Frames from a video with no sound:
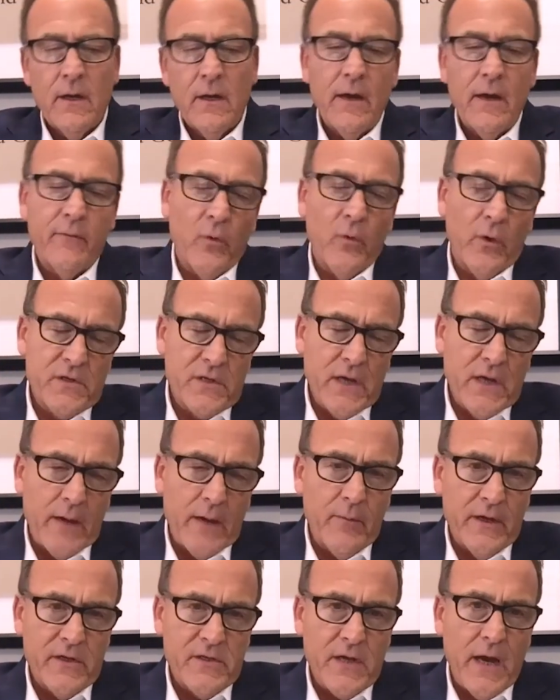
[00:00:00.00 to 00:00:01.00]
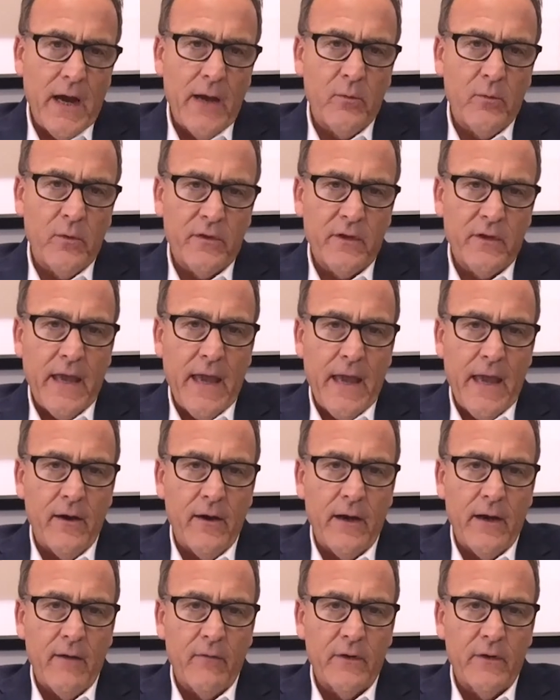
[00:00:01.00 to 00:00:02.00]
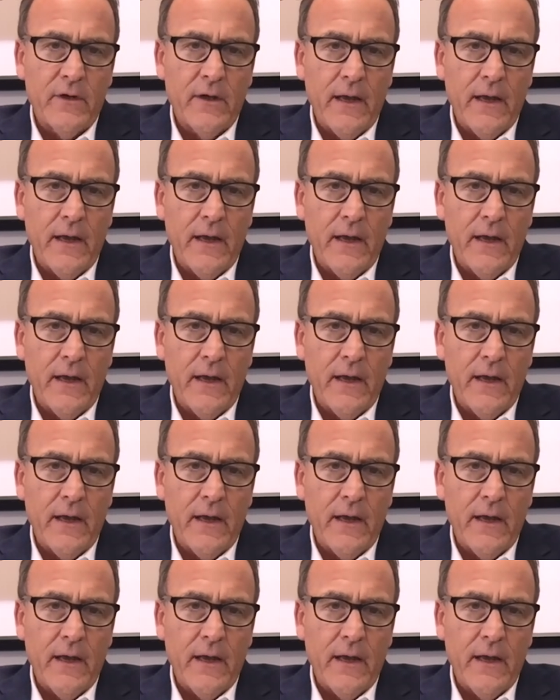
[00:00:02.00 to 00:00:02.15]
have worked side by side with the candidate every